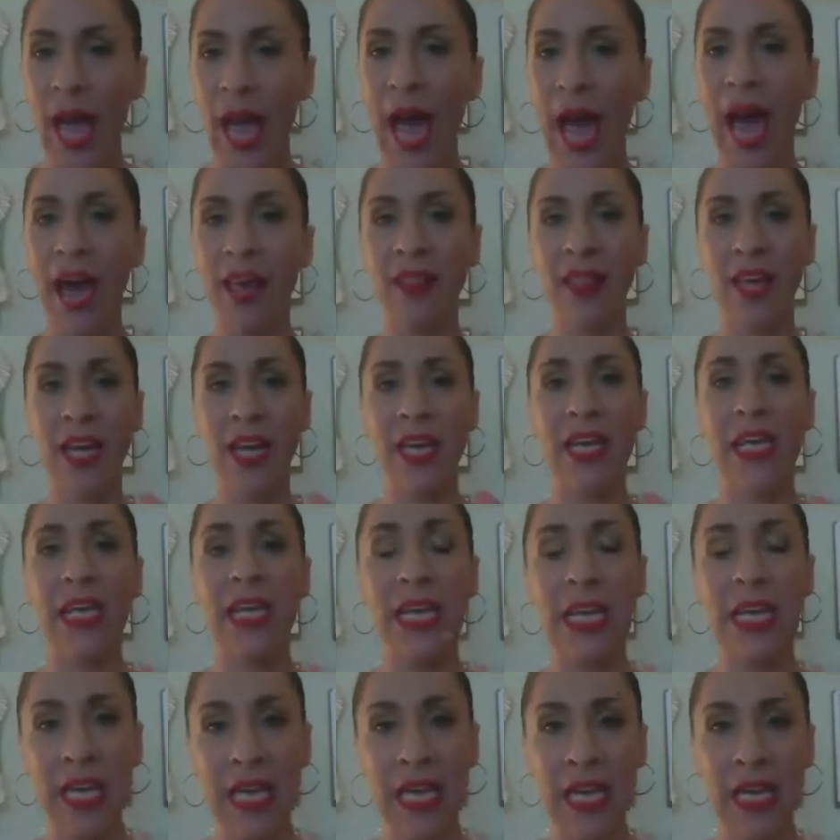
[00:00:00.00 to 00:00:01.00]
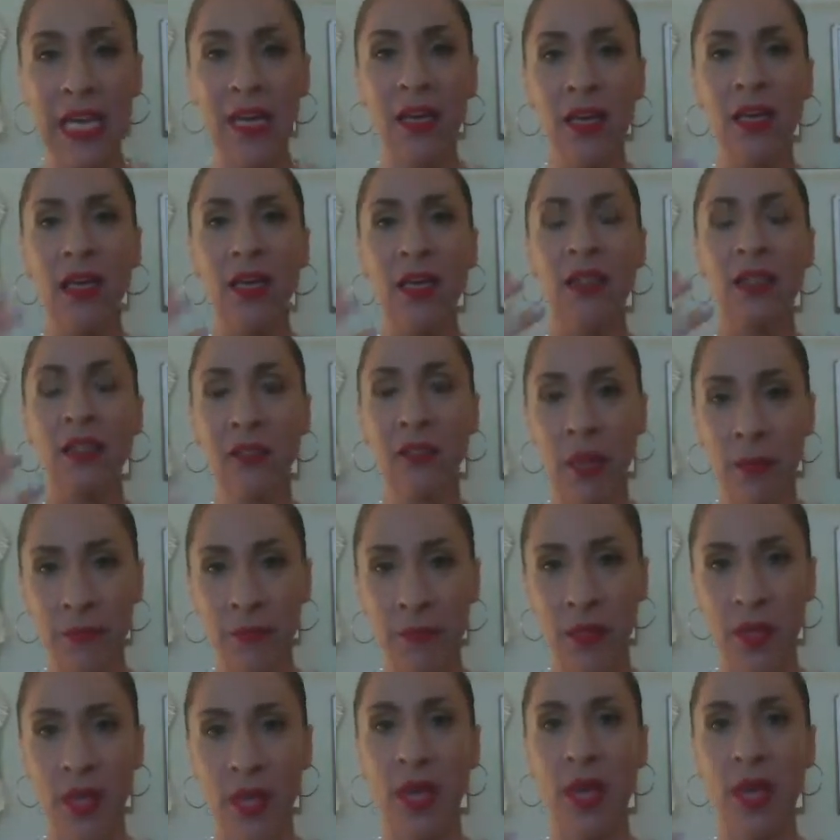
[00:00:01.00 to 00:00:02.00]
And they need
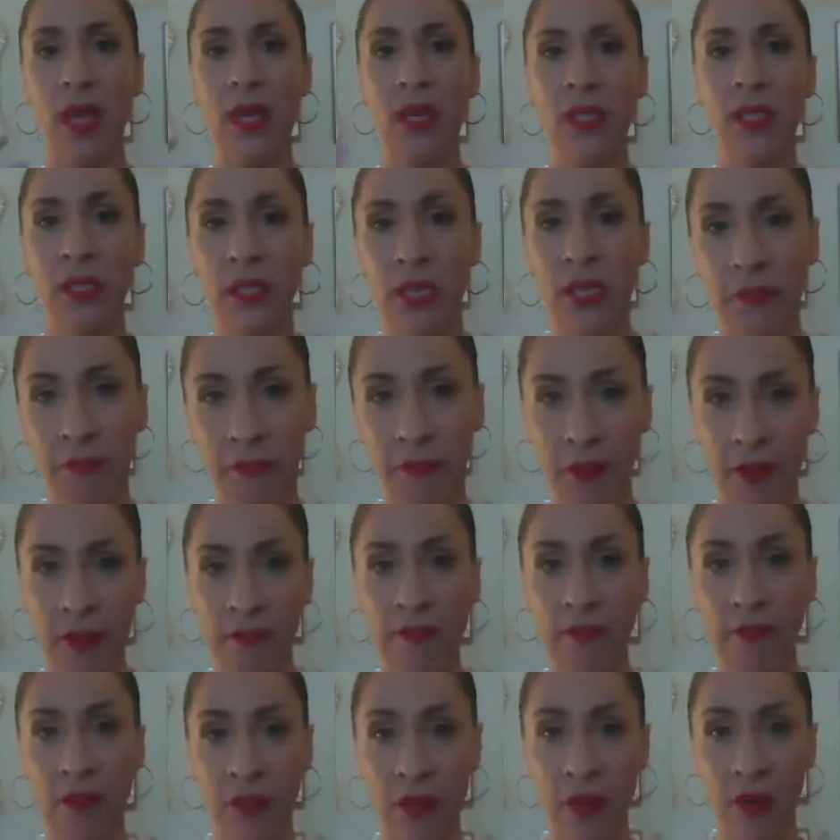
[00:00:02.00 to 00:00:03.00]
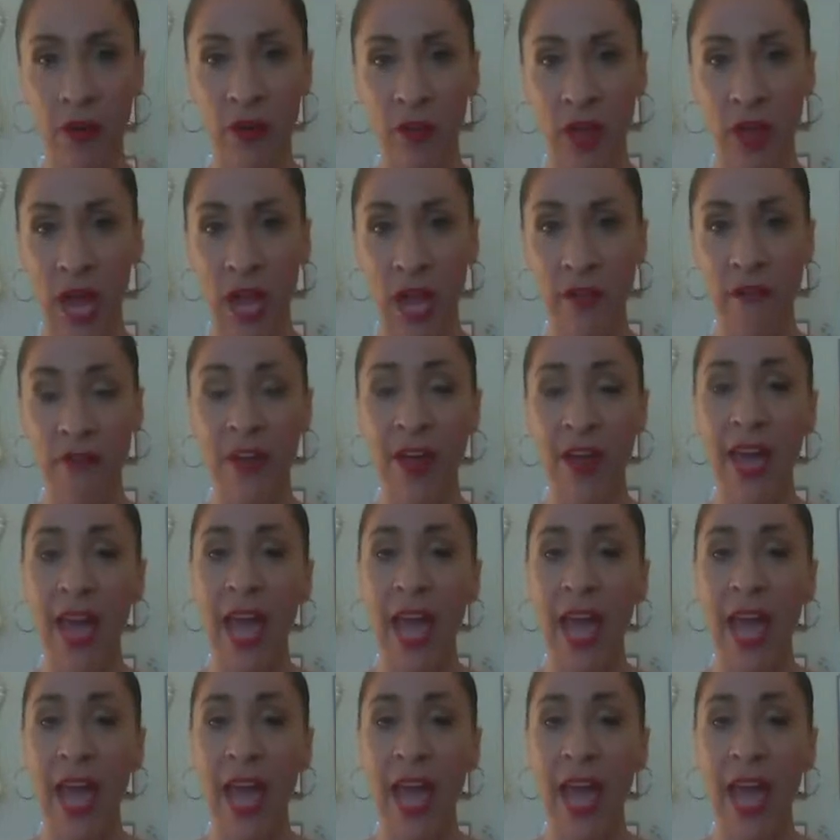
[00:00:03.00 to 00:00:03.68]
something different for their life.